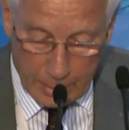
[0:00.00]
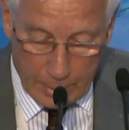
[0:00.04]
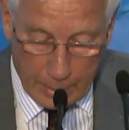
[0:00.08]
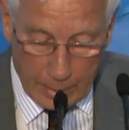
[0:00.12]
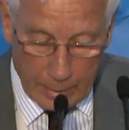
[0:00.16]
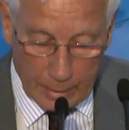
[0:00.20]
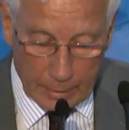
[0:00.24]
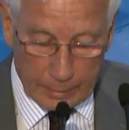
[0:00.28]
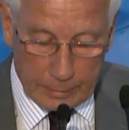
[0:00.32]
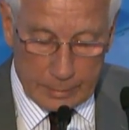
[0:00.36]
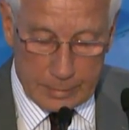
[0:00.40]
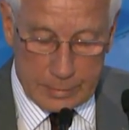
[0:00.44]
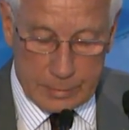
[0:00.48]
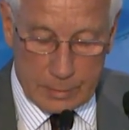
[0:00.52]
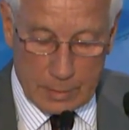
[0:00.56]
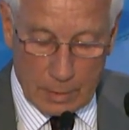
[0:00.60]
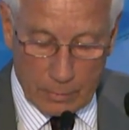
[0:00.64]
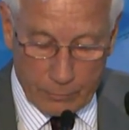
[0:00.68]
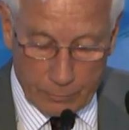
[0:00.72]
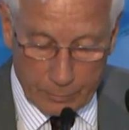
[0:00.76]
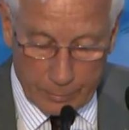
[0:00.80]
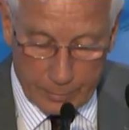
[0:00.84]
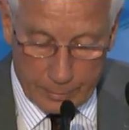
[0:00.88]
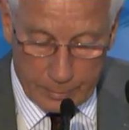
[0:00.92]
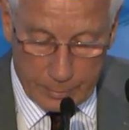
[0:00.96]
and the
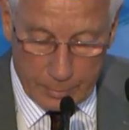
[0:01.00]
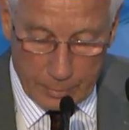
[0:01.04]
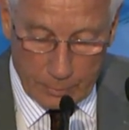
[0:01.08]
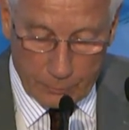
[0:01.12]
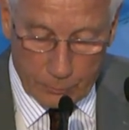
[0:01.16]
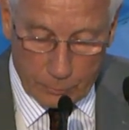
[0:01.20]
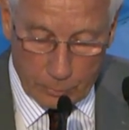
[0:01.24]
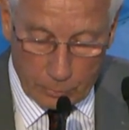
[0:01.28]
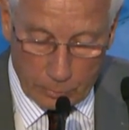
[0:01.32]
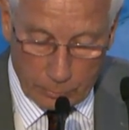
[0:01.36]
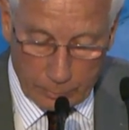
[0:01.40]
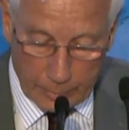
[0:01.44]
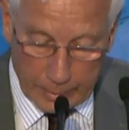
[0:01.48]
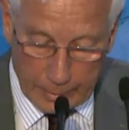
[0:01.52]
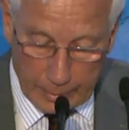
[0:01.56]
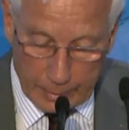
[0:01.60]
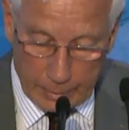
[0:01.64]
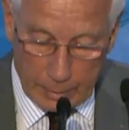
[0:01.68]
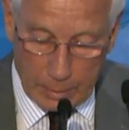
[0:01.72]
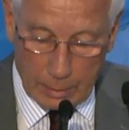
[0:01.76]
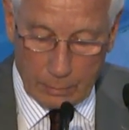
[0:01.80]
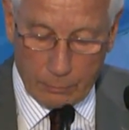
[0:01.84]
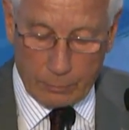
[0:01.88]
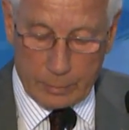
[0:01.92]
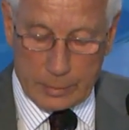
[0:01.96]
sovereignty of Ukraine
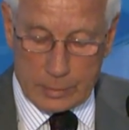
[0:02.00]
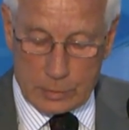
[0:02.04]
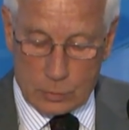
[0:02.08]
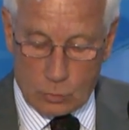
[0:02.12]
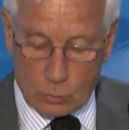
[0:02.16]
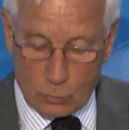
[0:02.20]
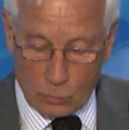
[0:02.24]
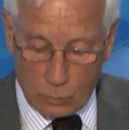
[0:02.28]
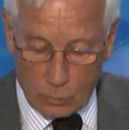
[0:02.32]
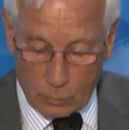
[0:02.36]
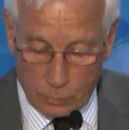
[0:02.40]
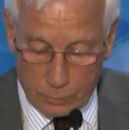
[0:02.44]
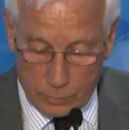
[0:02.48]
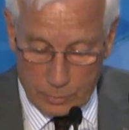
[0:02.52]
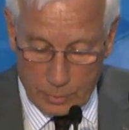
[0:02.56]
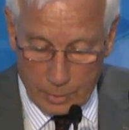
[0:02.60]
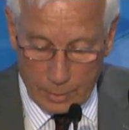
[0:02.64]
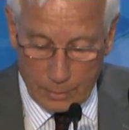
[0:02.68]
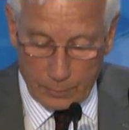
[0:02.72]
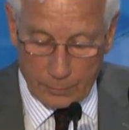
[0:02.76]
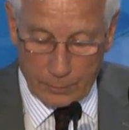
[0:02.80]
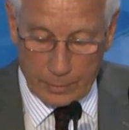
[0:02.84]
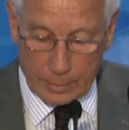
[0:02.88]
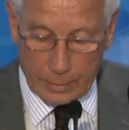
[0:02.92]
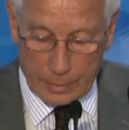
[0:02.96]
restored
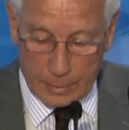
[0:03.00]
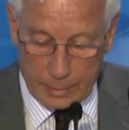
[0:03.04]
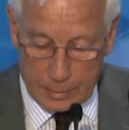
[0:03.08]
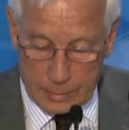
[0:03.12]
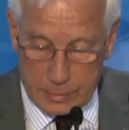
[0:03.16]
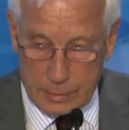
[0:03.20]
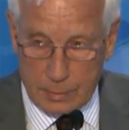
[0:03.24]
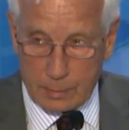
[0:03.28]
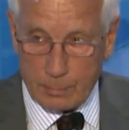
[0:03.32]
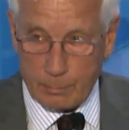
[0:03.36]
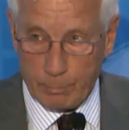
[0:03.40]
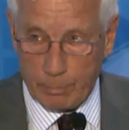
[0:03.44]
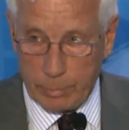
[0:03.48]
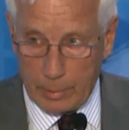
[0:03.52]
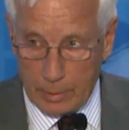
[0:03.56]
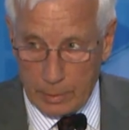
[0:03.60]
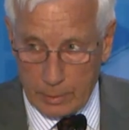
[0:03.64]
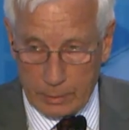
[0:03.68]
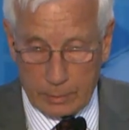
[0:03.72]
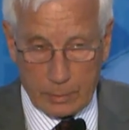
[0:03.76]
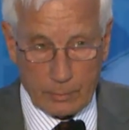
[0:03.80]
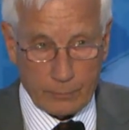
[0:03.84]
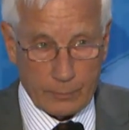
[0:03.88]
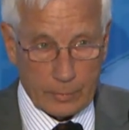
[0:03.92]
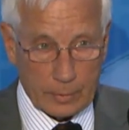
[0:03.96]
in the eastern part
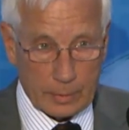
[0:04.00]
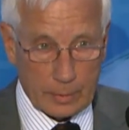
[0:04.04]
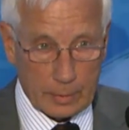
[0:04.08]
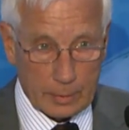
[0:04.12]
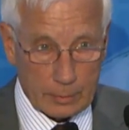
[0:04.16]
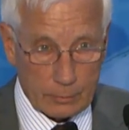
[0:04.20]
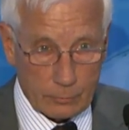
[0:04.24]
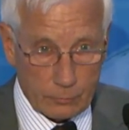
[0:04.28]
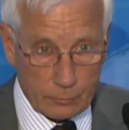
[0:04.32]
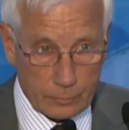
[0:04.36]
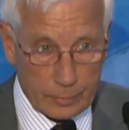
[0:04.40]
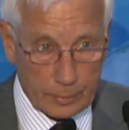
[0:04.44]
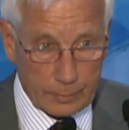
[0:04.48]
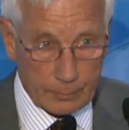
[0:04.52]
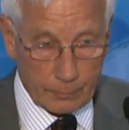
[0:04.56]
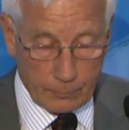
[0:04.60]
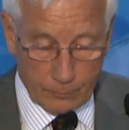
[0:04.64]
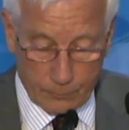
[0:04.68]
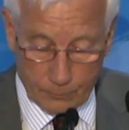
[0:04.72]
of the country.